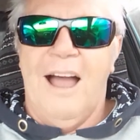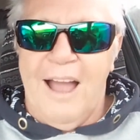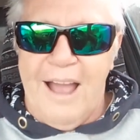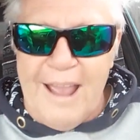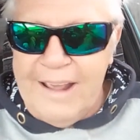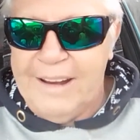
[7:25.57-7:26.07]

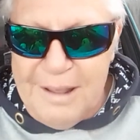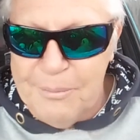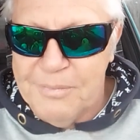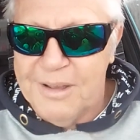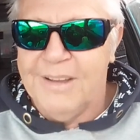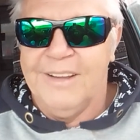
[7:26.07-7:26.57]
hate
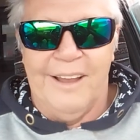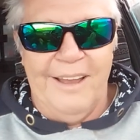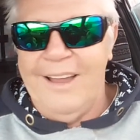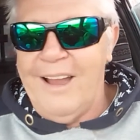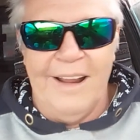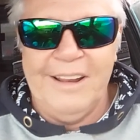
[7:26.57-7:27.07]
him.
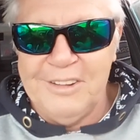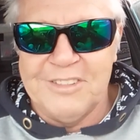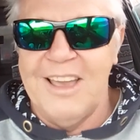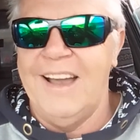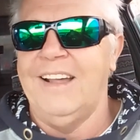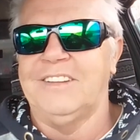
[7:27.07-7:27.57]
They hate his
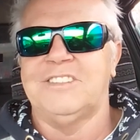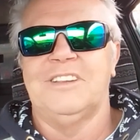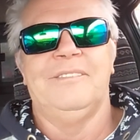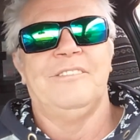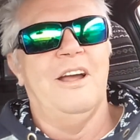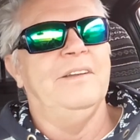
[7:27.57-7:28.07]
guts.
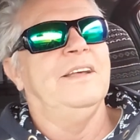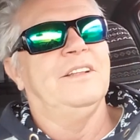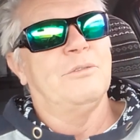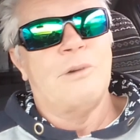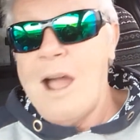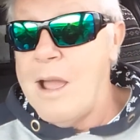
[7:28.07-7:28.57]
Right now,
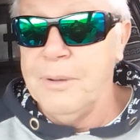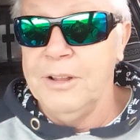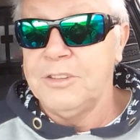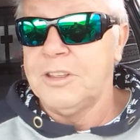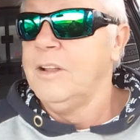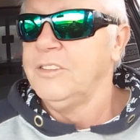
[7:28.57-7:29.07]
the
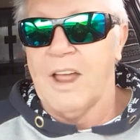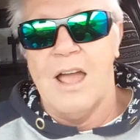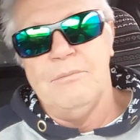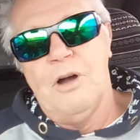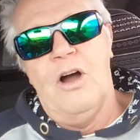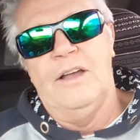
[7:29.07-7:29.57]
Romans
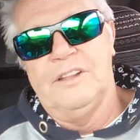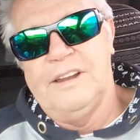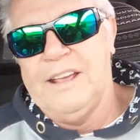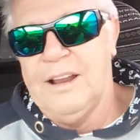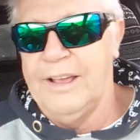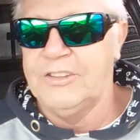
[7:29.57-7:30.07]
don't mind that
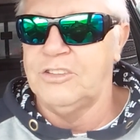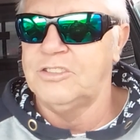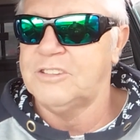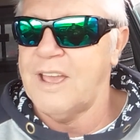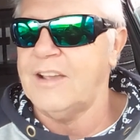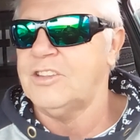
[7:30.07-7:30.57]
he collects his
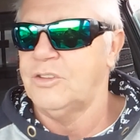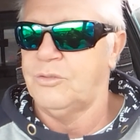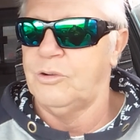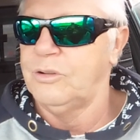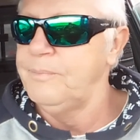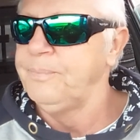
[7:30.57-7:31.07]
taxes
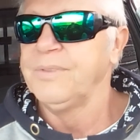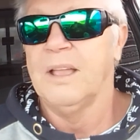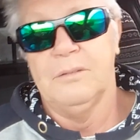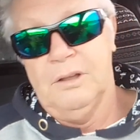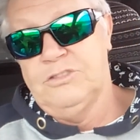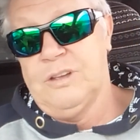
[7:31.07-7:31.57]
for
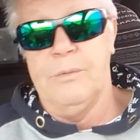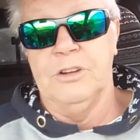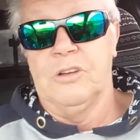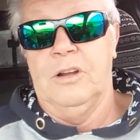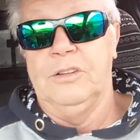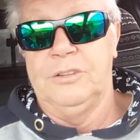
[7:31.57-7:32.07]
them.
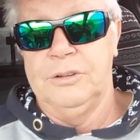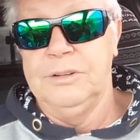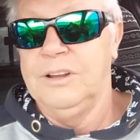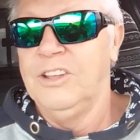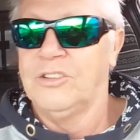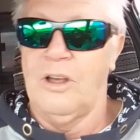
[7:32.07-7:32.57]
Someone's got to do
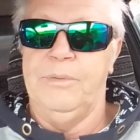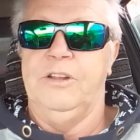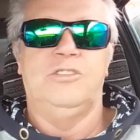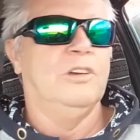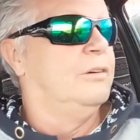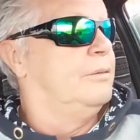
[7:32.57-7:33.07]
it. It's got to be a
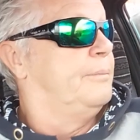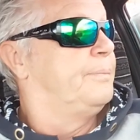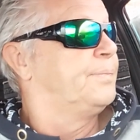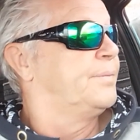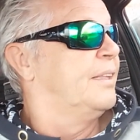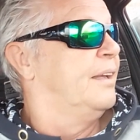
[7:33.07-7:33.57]
Jew.
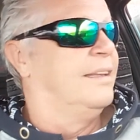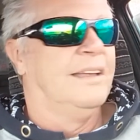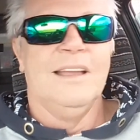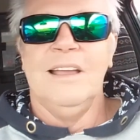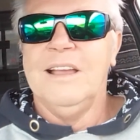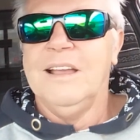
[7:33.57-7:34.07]

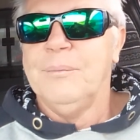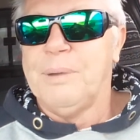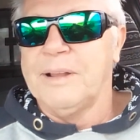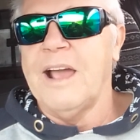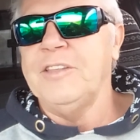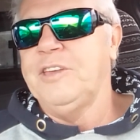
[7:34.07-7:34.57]

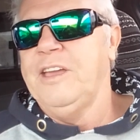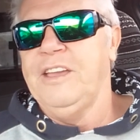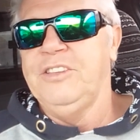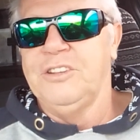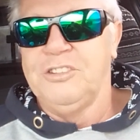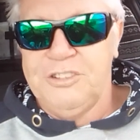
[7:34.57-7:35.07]
But they think
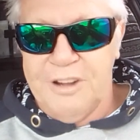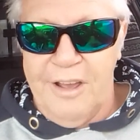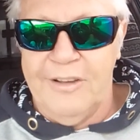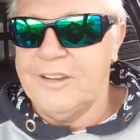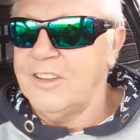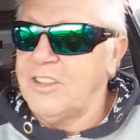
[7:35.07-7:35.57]
he's a
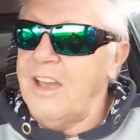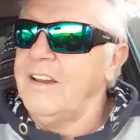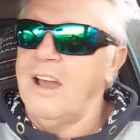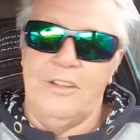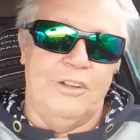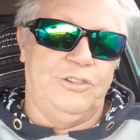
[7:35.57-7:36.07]
joke because they
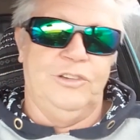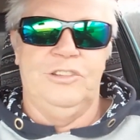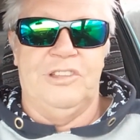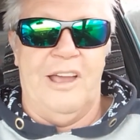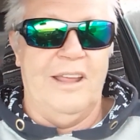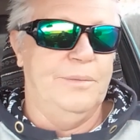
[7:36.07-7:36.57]
know the
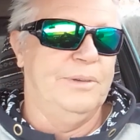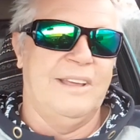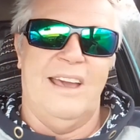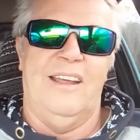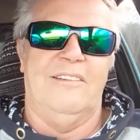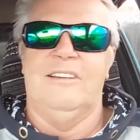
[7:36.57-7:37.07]
Jews hate him and
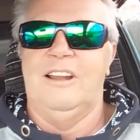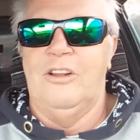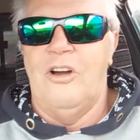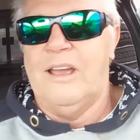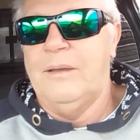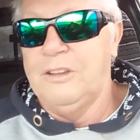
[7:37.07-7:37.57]
they don't really
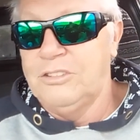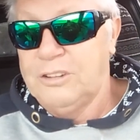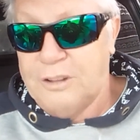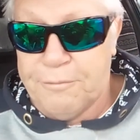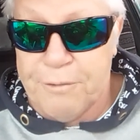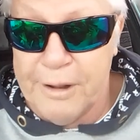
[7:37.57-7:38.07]
like him because
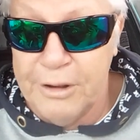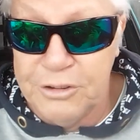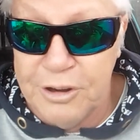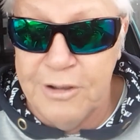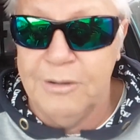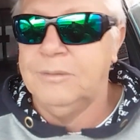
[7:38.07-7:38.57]
he's a friggin'
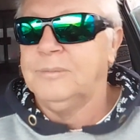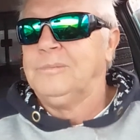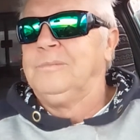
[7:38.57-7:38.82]
Jew.